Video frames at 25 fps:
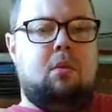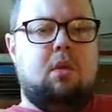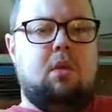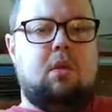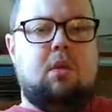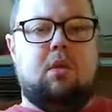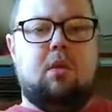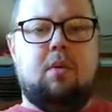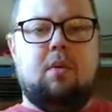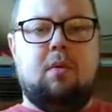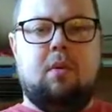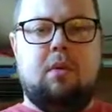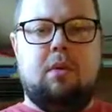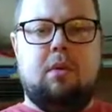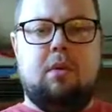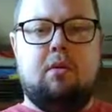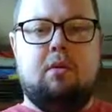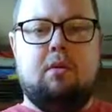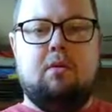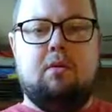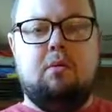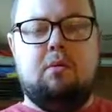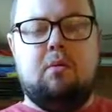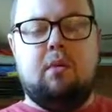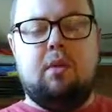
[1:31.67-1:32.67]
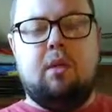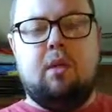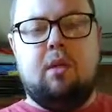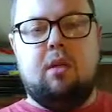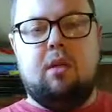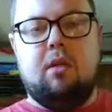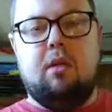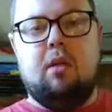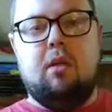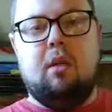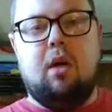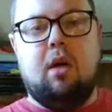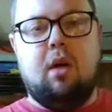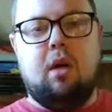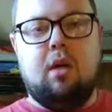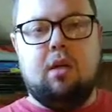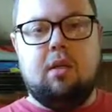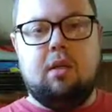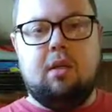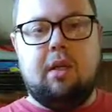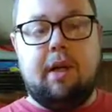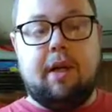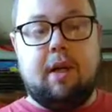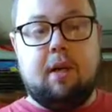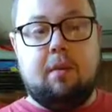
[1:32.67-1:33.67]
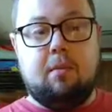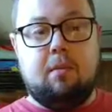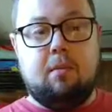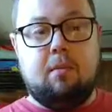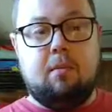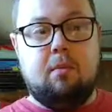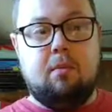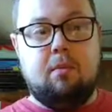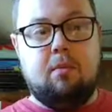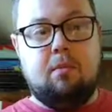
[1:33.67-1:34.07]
This is what DAP